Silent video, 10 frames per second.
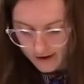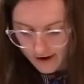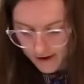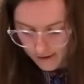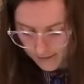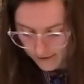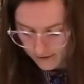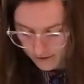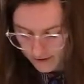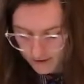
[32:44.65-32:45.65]
Now I'm
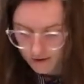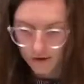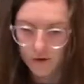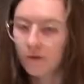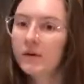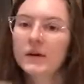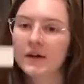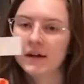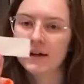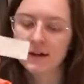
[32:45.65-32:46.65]
just going to glue
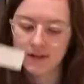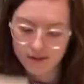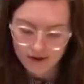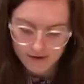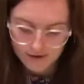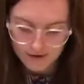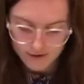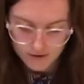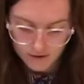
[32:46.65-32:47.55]
this